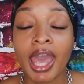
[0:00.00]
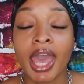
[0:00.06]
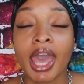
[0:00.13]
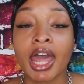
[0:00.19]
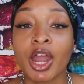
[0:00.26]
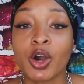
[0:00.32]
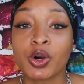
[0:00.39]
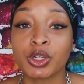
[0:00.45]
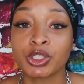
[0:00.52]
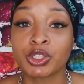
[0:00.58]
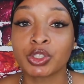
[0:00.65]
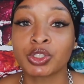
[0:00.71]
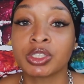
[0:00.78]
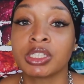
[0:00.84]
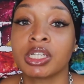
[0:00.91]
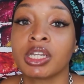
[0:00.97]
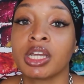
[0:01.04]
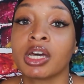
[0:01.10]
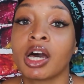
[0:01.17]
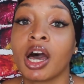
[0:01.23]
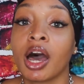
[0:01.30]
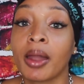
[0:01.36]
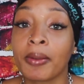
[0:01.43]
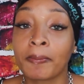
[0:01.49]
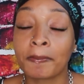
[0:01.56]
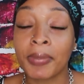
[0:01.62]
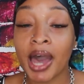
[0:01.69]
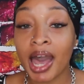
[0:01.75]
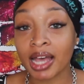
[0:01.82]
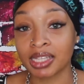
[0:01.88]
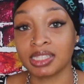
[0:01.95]
and I also did an
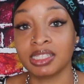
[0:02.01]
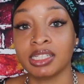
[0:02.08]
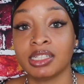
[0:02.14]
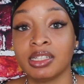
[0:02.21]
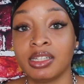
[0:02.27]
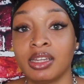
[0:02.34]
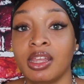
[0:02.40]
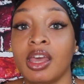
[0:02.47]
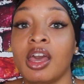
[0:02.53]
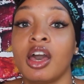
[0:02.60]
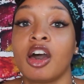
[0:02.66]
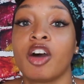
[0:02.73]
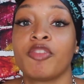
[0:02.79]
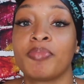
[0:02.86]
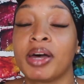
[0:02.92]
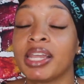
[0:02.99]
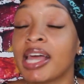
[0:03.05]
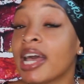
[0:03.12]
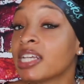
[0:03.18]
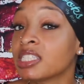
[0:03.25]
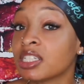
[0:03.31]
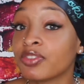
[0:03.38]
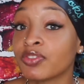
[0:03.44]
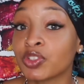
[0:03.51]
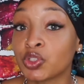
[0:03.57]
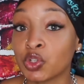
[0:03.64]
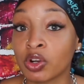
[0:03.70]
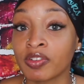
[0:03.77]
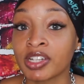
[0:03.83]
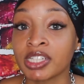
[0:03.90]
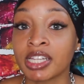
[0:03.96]
unboxing of my lash
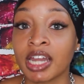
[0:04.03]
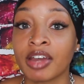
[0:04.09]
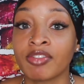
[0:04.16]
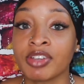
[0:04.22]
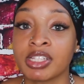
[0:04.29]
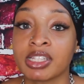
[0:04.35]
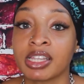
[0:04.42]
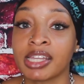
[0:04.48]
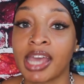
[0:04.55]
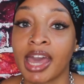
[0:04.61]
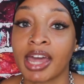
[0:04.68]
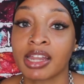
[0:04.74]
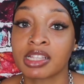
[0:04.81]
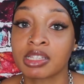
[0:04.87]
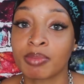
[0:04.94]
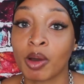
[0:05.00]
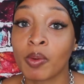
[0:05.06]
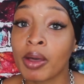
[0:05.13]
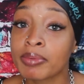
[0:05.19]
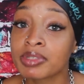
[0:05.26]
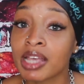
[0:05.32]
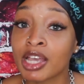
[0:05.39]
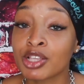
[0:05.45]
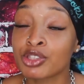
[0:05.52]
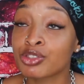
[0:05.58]
inventory that I recently added to my website.